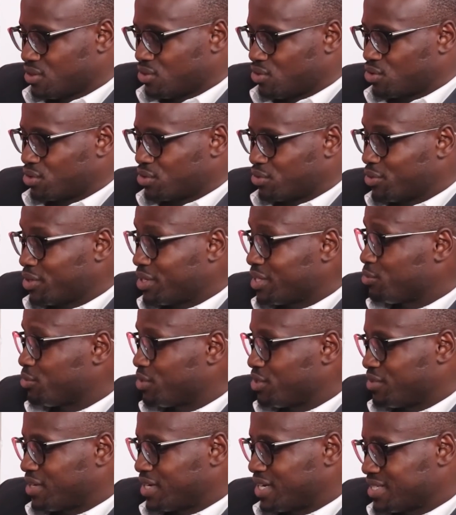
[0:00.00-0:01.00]
or
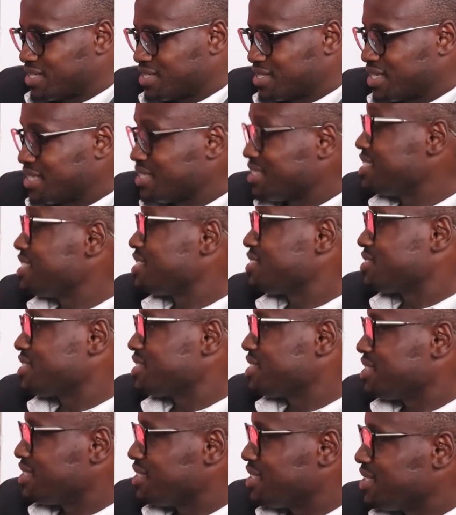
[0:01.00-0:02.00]
whoever has an
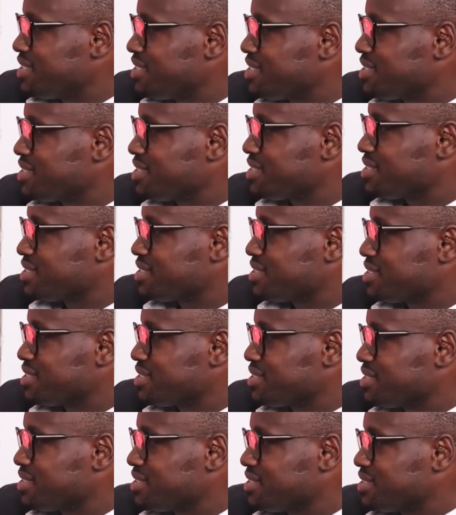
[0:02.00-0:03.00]
interest in this,
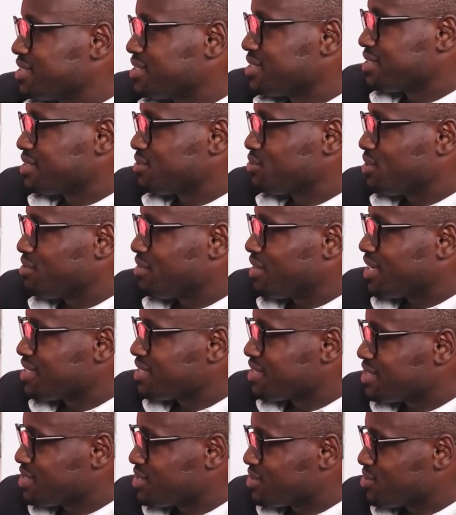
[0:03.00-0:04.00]
whoever
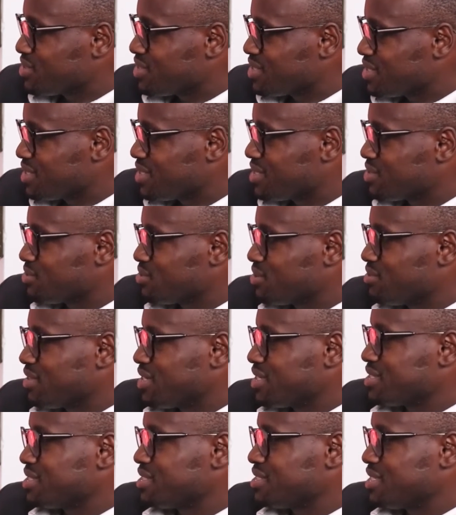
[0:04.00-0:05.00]
has resources,
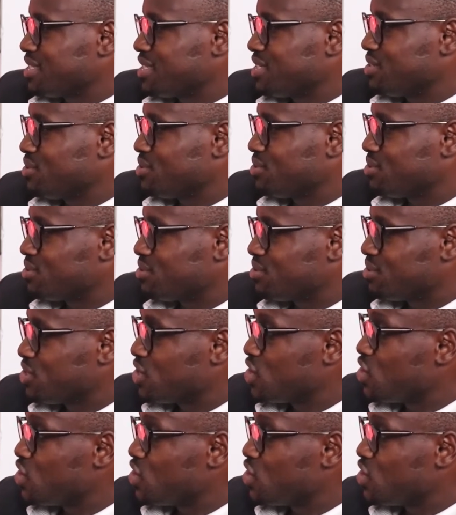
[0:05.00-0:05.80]
whoever has the technical